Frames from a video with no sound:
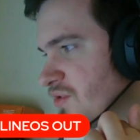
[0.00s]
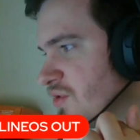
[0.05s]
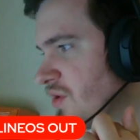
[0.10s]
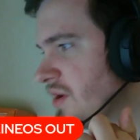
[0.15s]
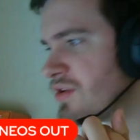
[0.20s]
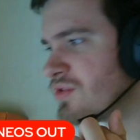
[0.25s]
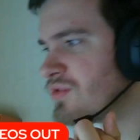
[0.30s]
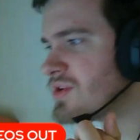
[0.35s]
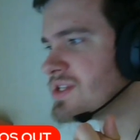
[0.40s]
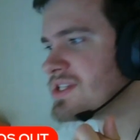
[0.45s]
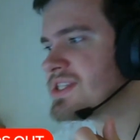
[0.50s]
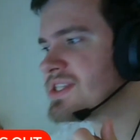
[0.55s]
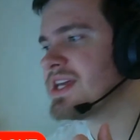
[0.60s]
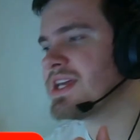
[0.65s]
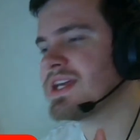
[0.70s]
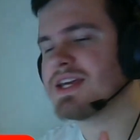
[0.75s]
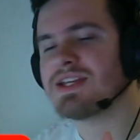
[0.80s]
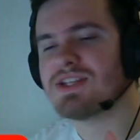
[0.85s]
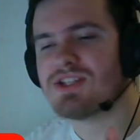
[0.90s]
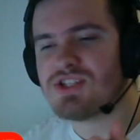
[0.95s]
I always
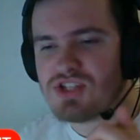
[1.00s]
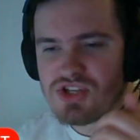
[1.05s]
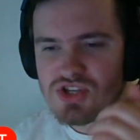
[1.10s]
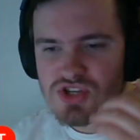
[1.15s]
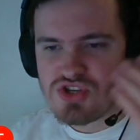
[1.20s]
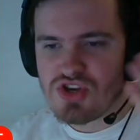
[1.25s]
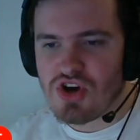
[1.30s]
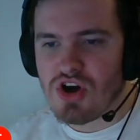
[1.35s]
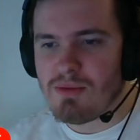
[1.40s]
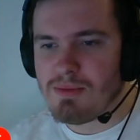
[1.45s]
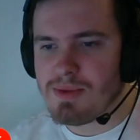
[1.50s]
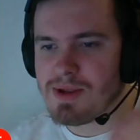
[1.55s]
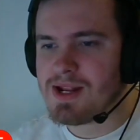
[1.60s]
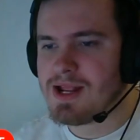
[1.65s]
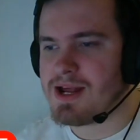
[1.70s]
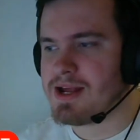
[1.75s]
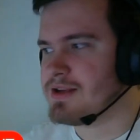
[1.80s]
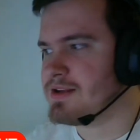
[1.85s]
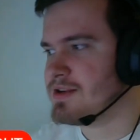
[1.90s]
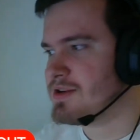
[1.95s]
think it's
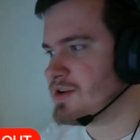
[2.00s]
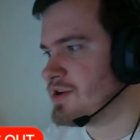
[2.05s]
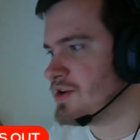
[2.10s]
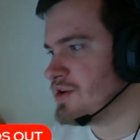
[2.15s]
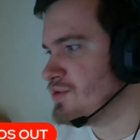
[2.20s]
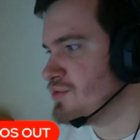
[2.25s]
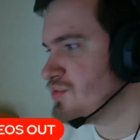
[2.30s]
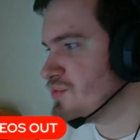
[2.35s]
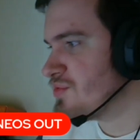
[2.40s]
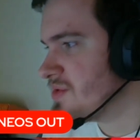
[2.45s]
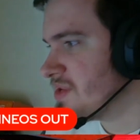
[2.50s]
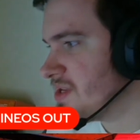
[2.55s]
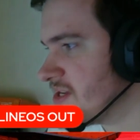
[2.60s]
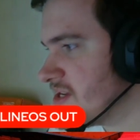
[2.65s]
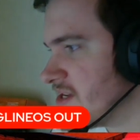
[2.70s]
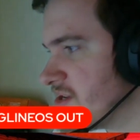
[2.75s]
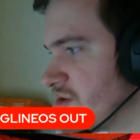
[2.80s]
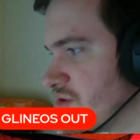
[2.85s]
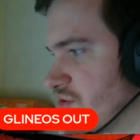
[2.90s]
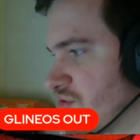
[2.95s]
Yarmolenko, the
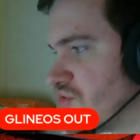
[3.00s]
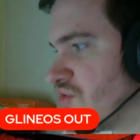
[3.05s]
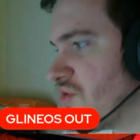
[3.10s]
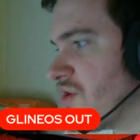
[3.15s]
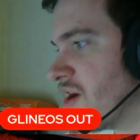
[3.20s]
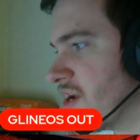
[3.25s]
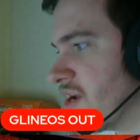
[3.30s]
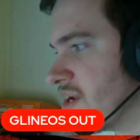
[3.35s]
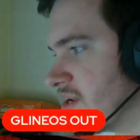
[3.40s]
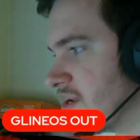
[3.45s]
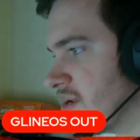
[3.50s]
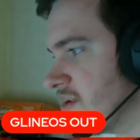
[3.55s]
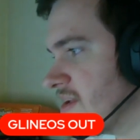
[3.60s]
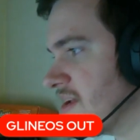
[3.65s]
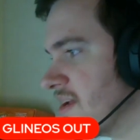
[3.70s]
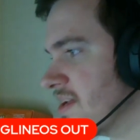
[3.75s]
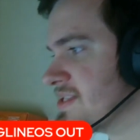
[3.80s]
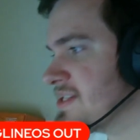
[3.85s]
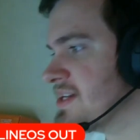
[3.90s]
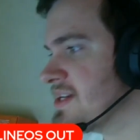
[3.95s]
Ukrainian in
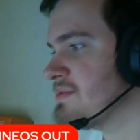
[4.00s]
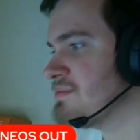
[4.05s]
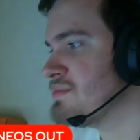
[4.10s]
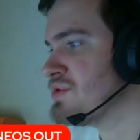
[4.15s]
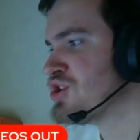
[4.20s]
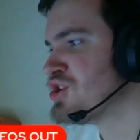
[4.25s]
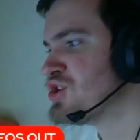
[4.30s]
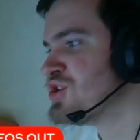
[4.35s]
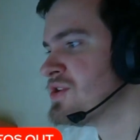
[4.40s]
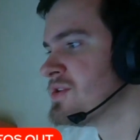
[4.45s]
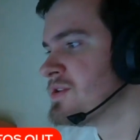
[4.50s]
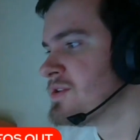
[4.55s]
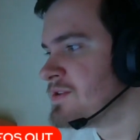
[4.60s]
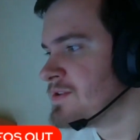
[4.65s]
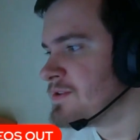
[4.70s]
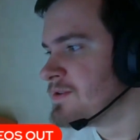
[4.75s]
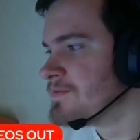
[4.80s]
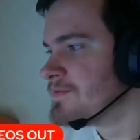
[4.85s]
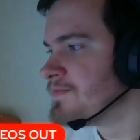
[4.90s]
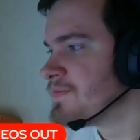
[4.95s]
their team,
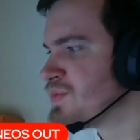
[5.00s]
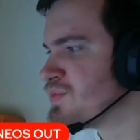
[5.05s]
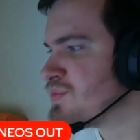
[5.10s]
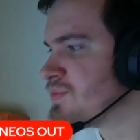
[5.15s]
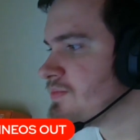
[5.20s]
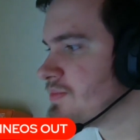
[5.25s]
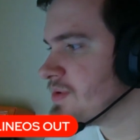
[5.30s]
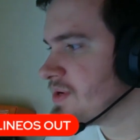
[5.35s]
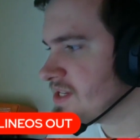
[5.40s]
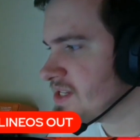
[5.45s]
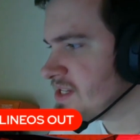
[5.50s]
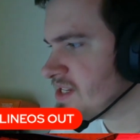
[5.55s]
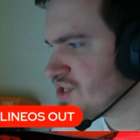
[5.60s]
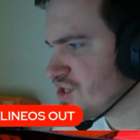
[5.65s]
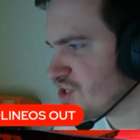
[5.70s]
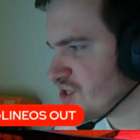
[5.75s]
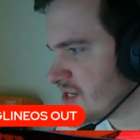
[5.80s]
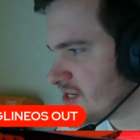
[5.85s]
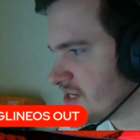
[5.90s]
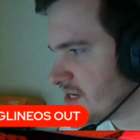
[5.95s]
but it's actually